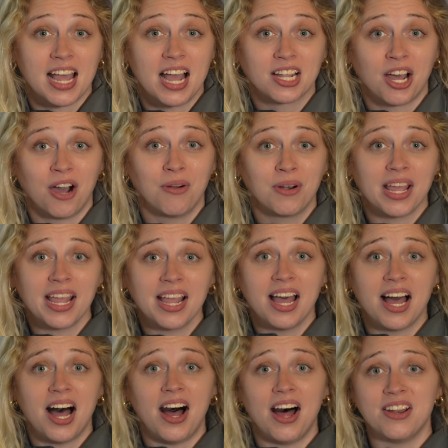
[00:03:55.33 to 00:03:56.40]
at coding,
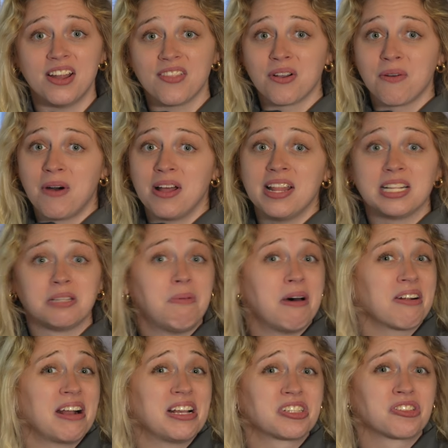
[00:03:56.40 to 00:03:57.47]
another one that's
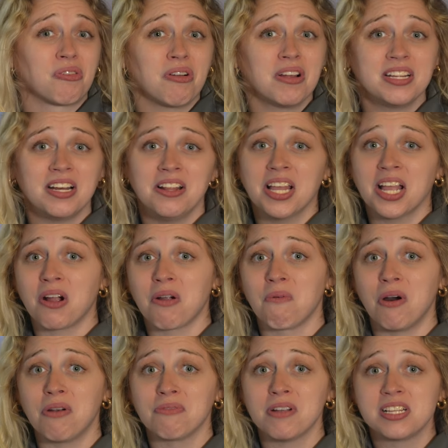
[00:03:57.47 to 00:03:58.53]
better at storytelling, or
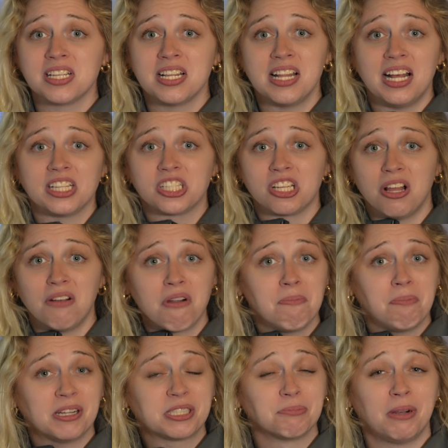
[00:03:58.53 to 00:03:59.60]
one reason that's slower
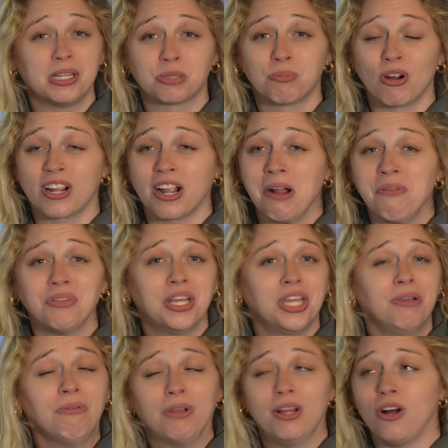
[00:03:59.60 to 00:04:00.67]
but much more carefully?
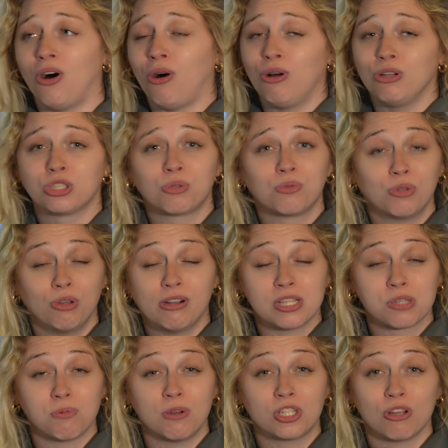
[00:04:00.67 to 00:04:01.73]
can
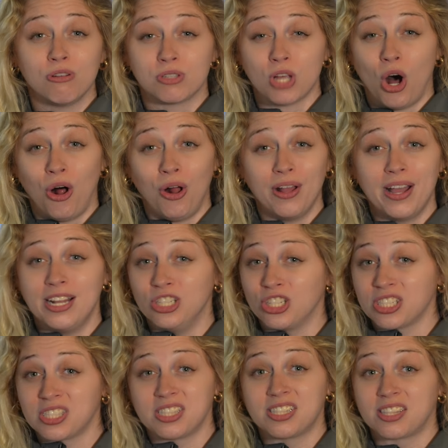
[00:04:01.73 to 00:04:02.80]
switch those all in
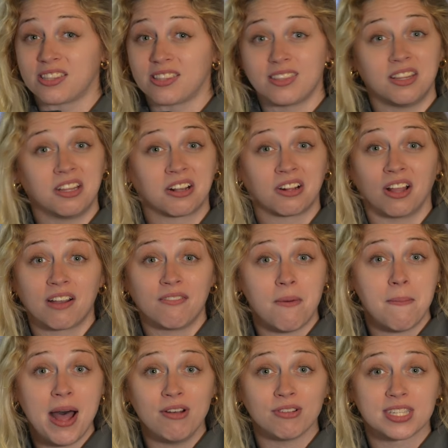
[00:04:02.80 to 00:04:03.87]
just the click of a
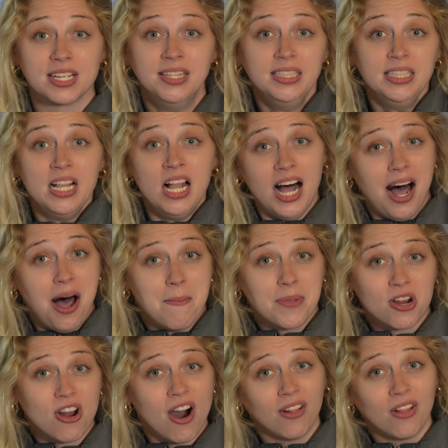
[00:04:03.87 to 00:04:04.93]
mouse.
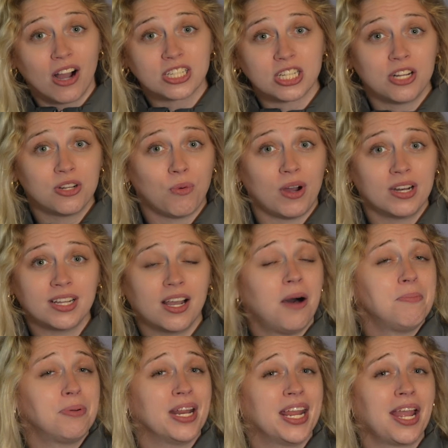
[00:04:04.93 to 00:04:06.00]
You're not locked onto one
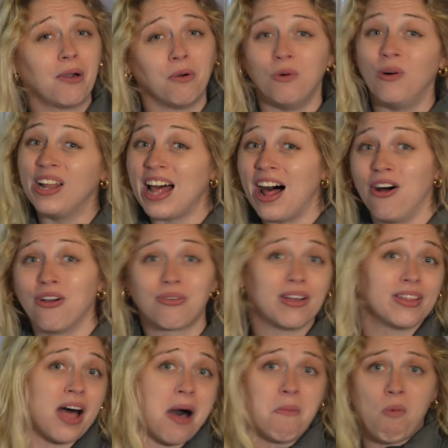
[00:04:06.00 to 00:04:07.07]
company, one
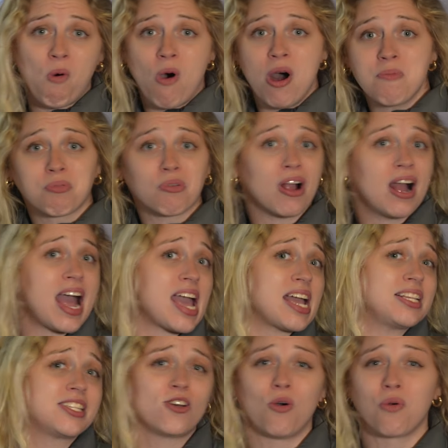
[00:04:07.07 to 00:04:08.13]
algorithm, one
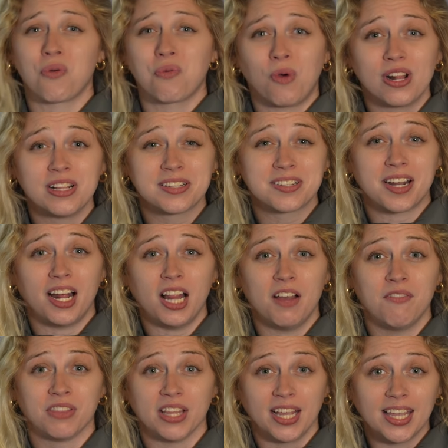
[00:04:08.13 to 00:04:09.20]
price, or one style
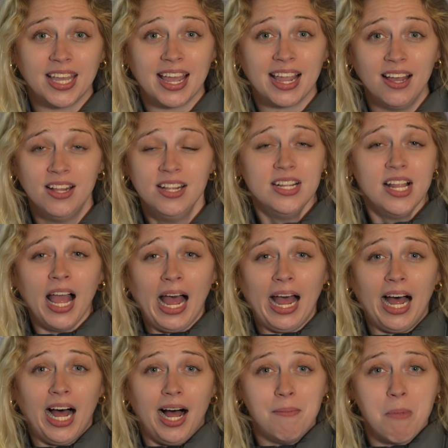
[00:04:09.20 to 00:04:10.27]
of thinking.
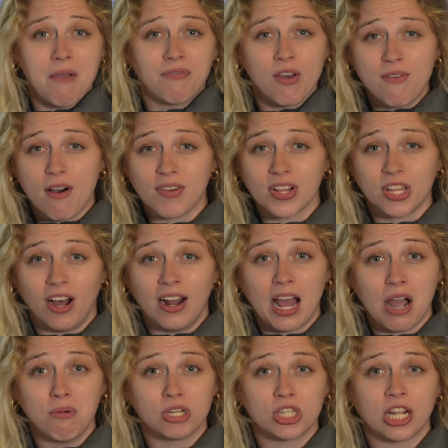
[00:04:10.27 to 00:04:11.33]
If you've ever thought,
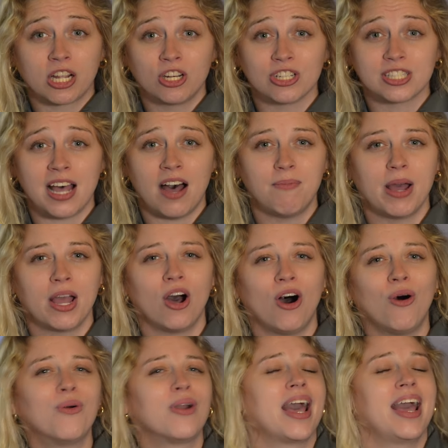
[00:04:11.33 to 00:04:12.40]
I wish I could just have my
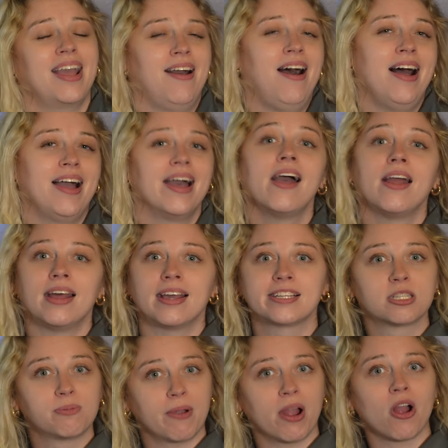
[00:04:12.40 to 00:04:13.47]
own AI and
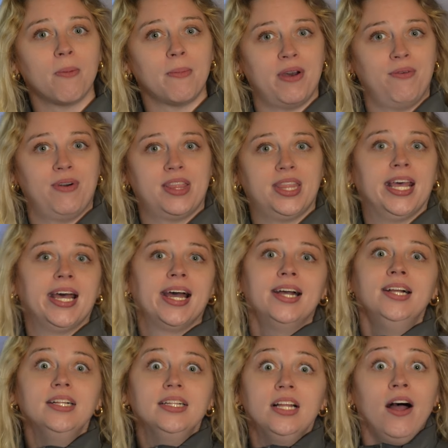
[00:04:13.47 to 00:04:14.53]
experiment with it,
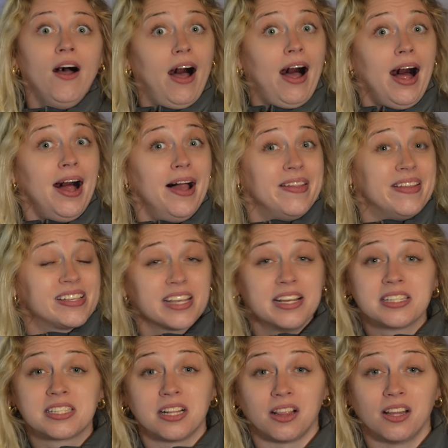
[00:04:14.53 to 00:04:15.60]
this
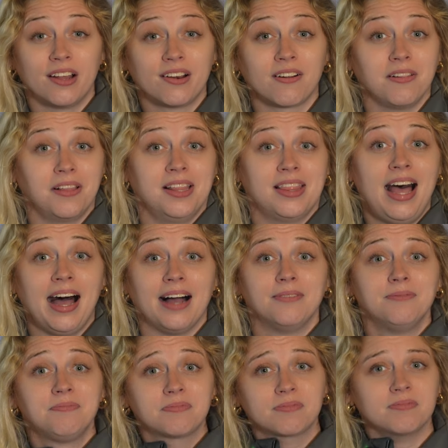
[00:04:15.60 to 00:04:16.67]
is literally that.
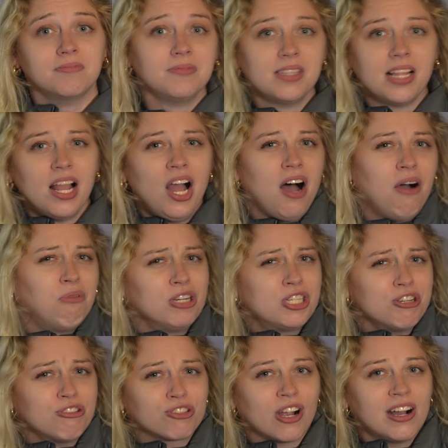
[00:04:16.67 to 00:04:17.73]
Would
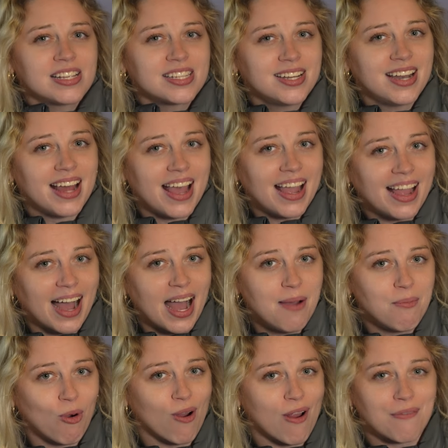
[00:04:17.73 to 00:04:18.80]
you trust an AI
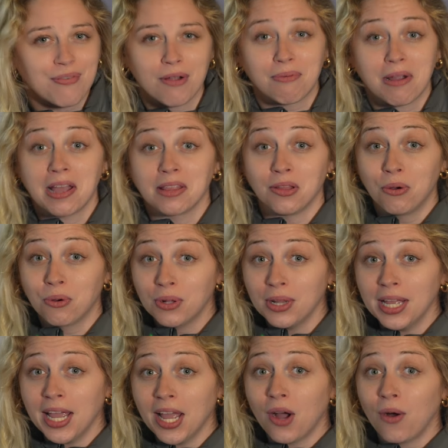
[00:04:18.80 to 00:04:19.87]
more if it ran
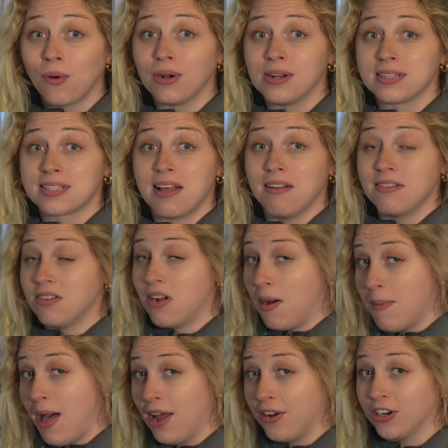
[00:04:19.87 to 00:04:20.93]
locally, or does that not
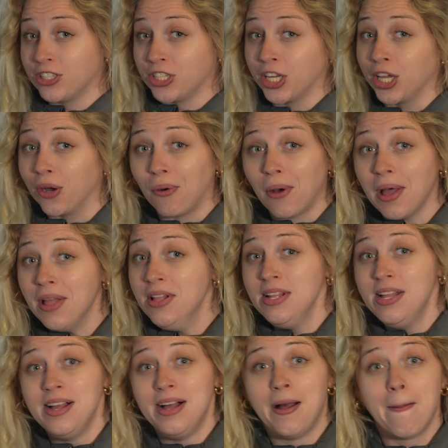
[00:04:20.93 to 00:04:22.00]
matter to you?
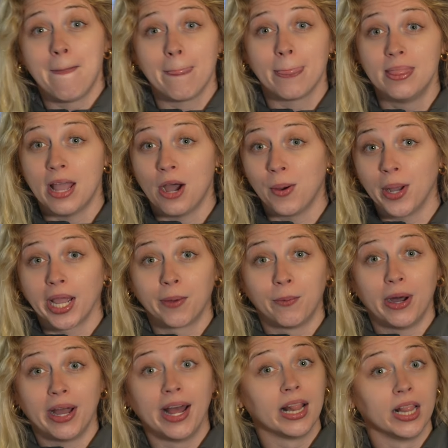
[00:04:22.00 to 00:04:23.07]
Knowing
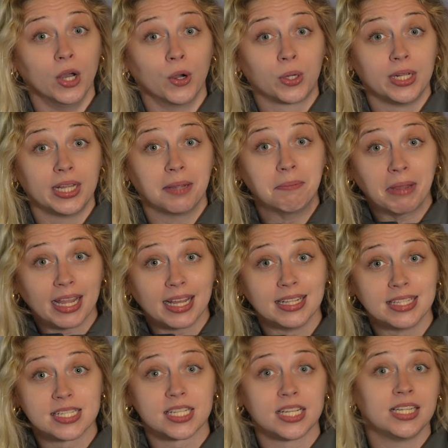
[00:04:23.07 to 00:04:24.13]
what locally
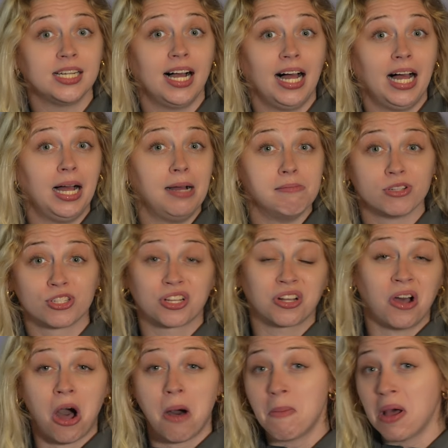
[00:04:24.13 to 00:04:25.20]
means.
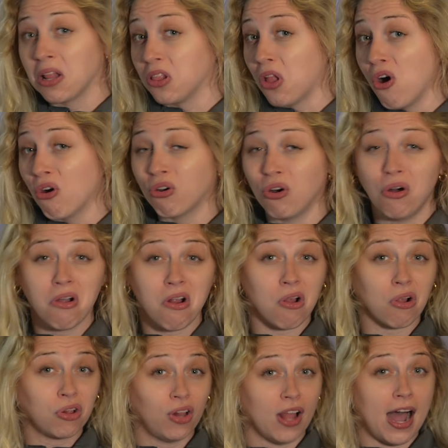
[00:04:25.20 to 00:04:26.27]
Comment local
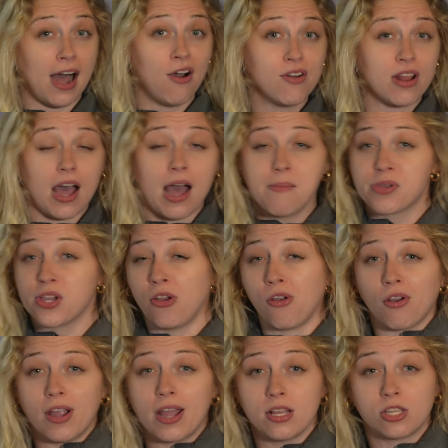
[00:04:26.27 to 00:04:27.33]
or cloud. I'm
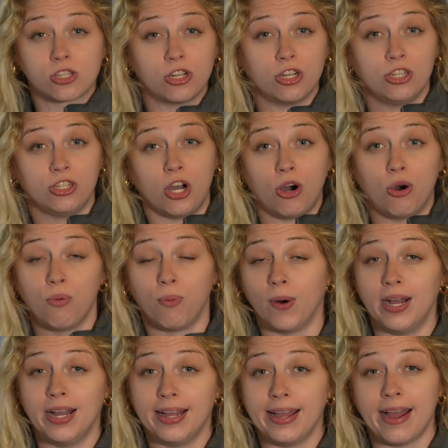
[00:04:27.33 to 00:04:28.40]
curious to know
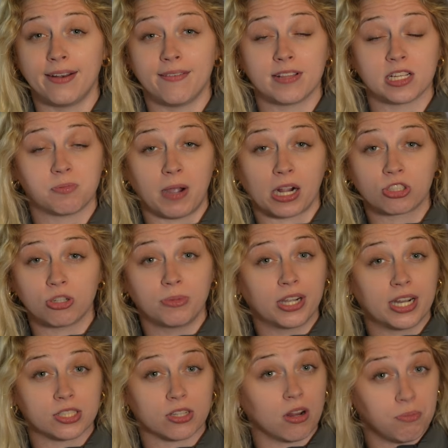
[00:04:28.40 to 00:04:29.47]
what end of the spectrum you
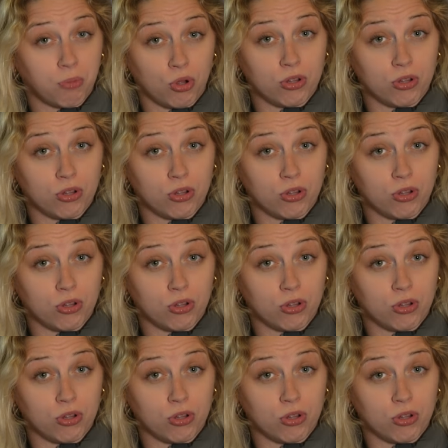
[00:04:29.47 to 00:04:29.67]
guys are